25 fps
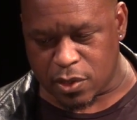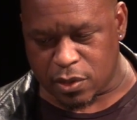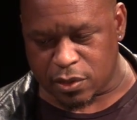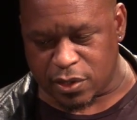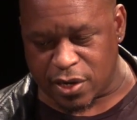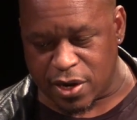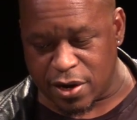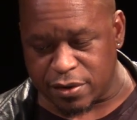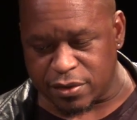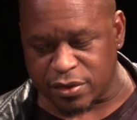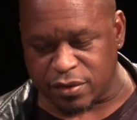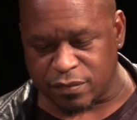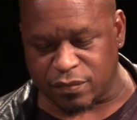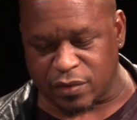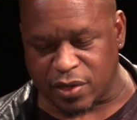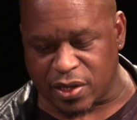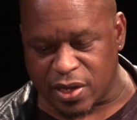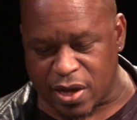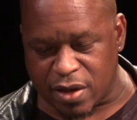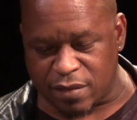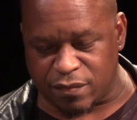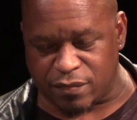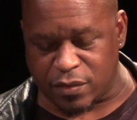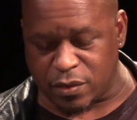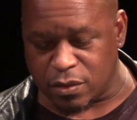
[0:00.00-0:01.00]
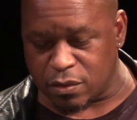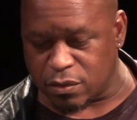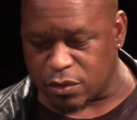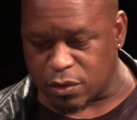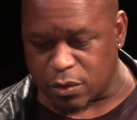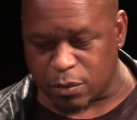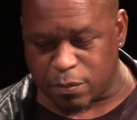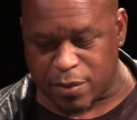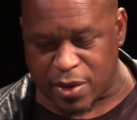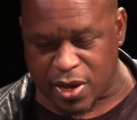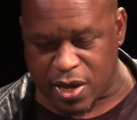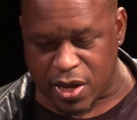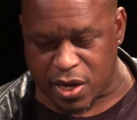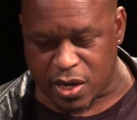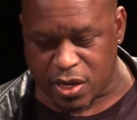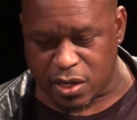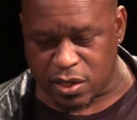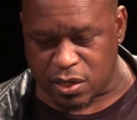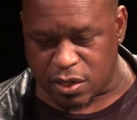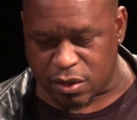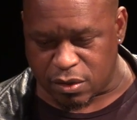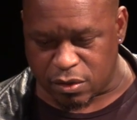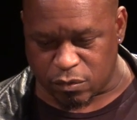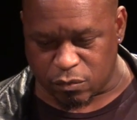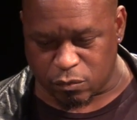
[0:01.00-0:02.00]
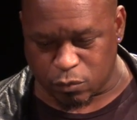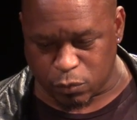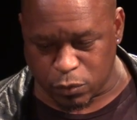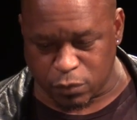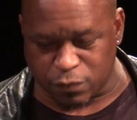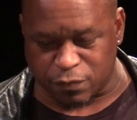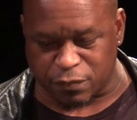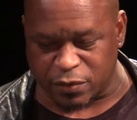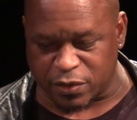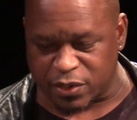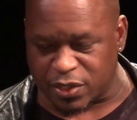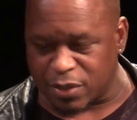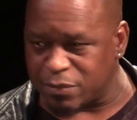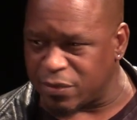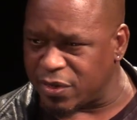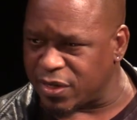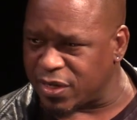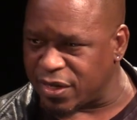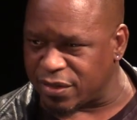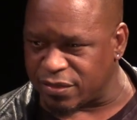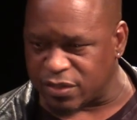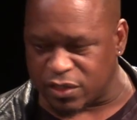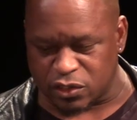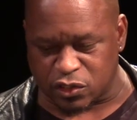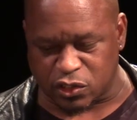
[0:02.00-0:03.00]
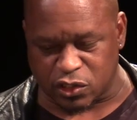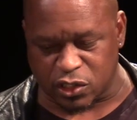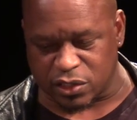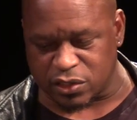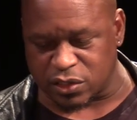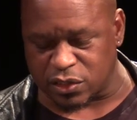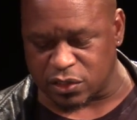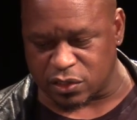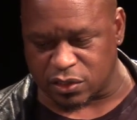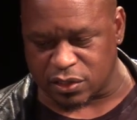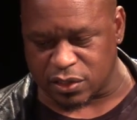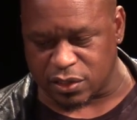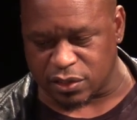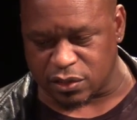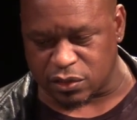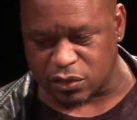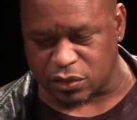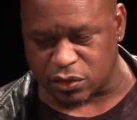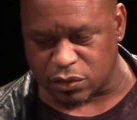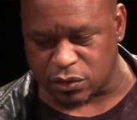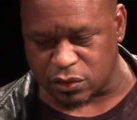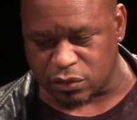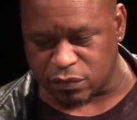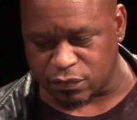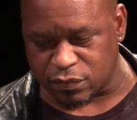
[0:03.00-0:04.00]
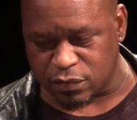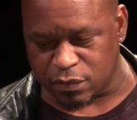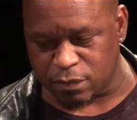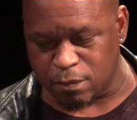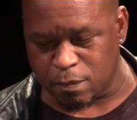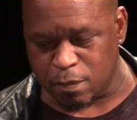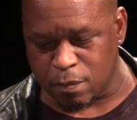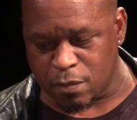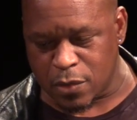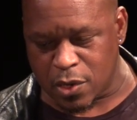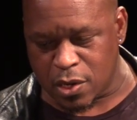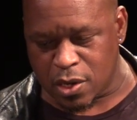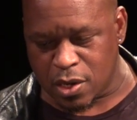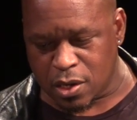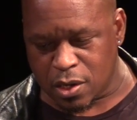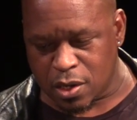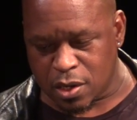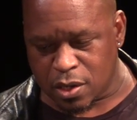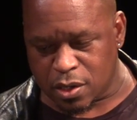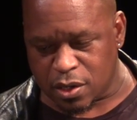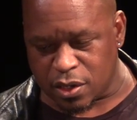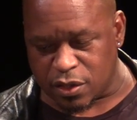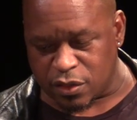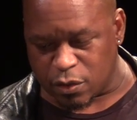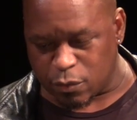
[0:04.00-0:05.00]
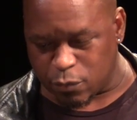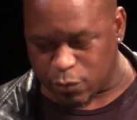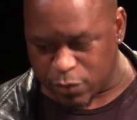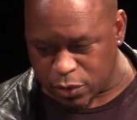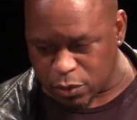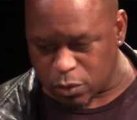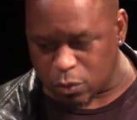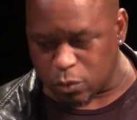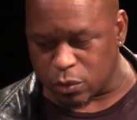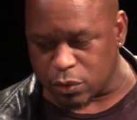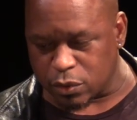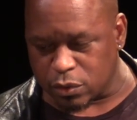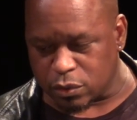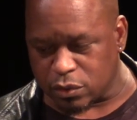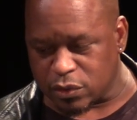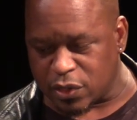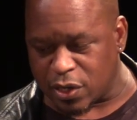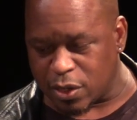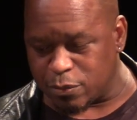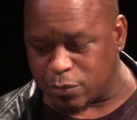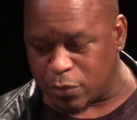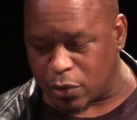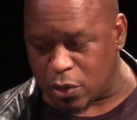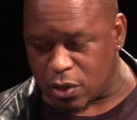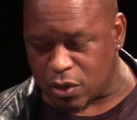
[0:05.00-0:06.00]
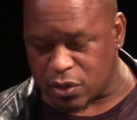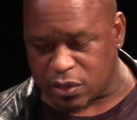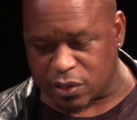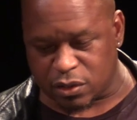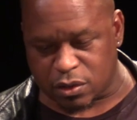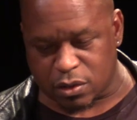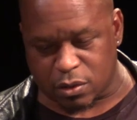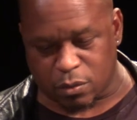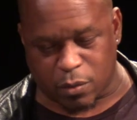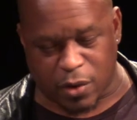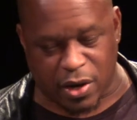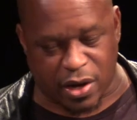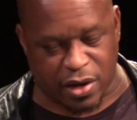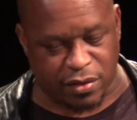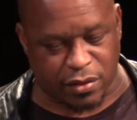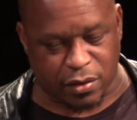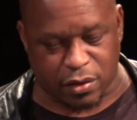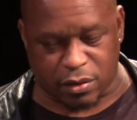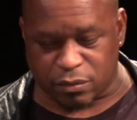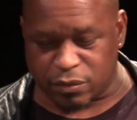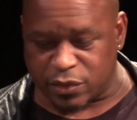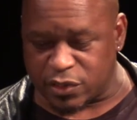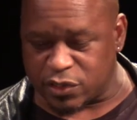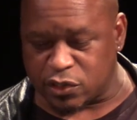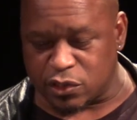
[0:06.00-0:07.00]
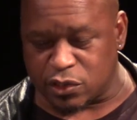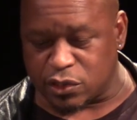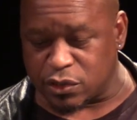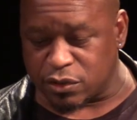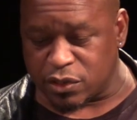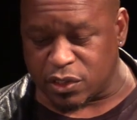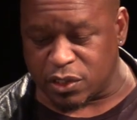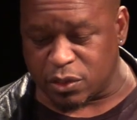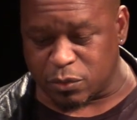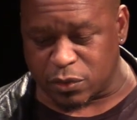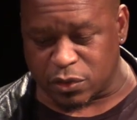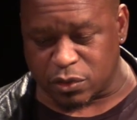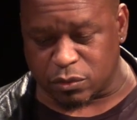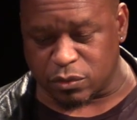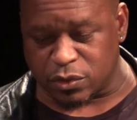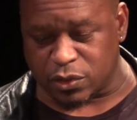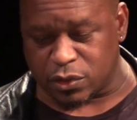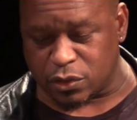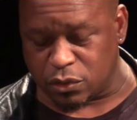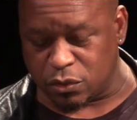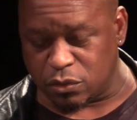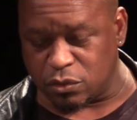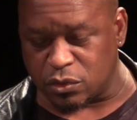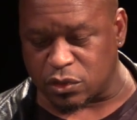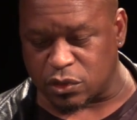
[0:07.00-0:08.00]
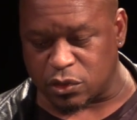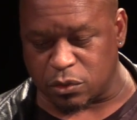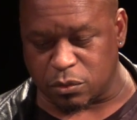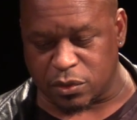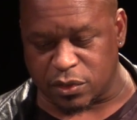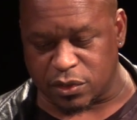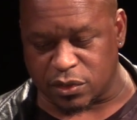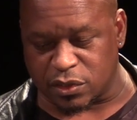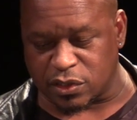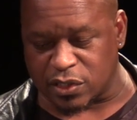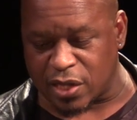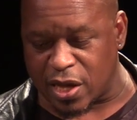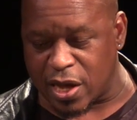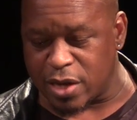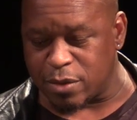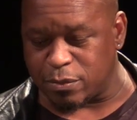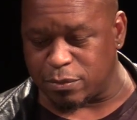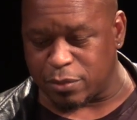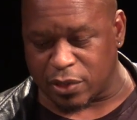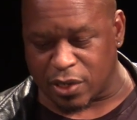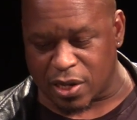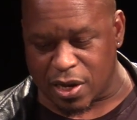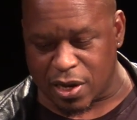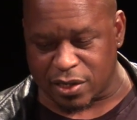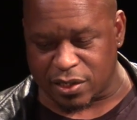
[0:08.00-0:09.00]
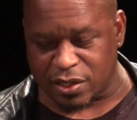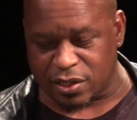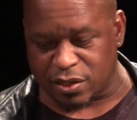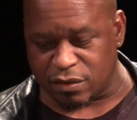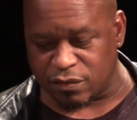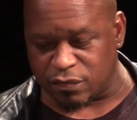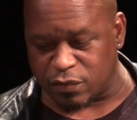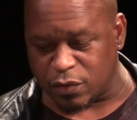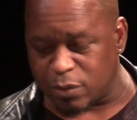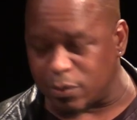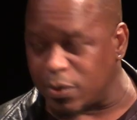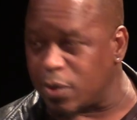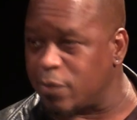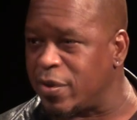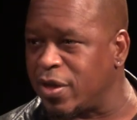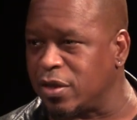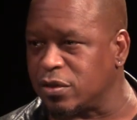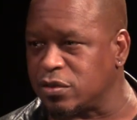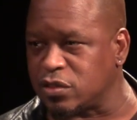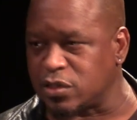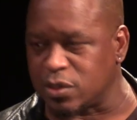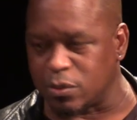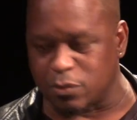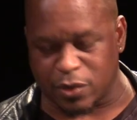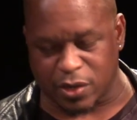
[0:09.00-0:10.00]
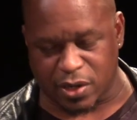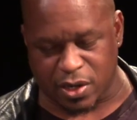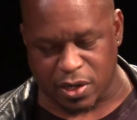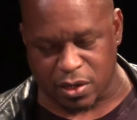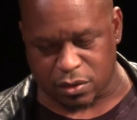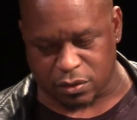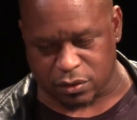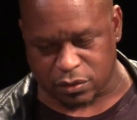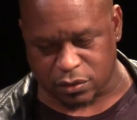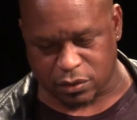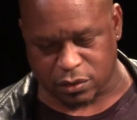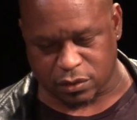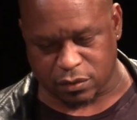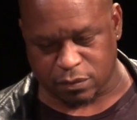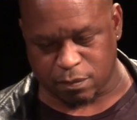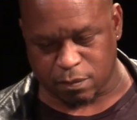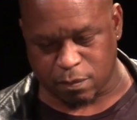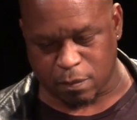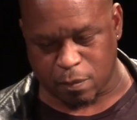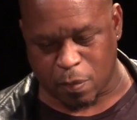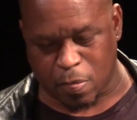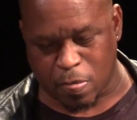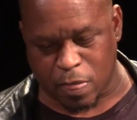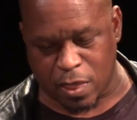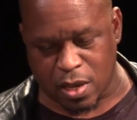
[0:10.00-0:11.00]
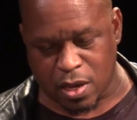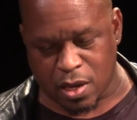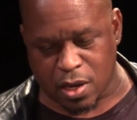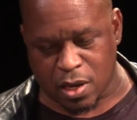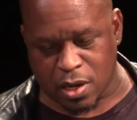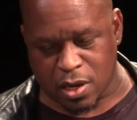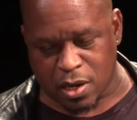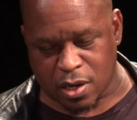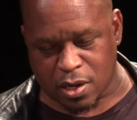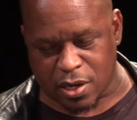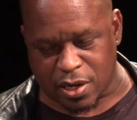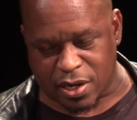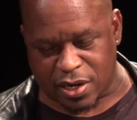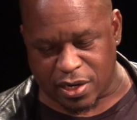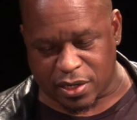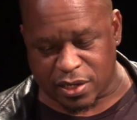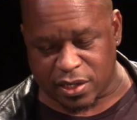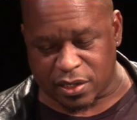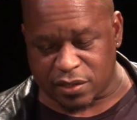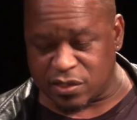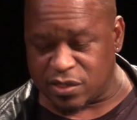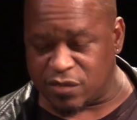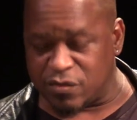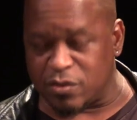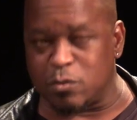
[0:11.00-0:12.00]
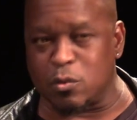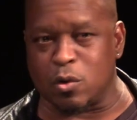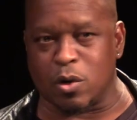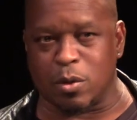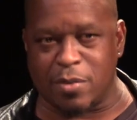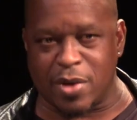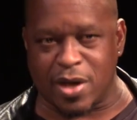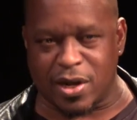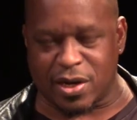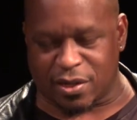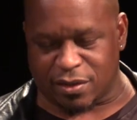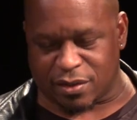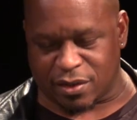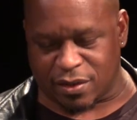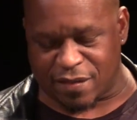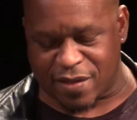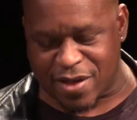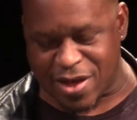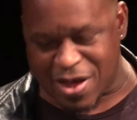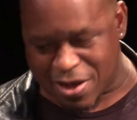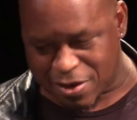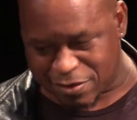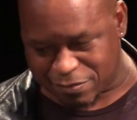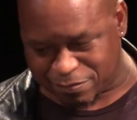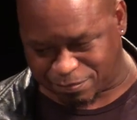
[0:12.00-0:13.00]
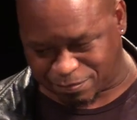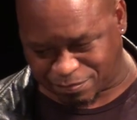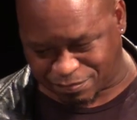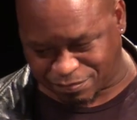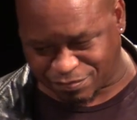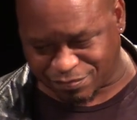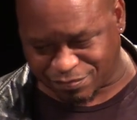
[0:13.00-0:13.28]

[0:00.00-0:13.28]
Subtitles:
Narratively, I feel their pain and root for them to get the justice they deserve. In the real world, I balk at the way their rich journey was reduced to a side plot in a film about someone else. And it gets even more meta than that.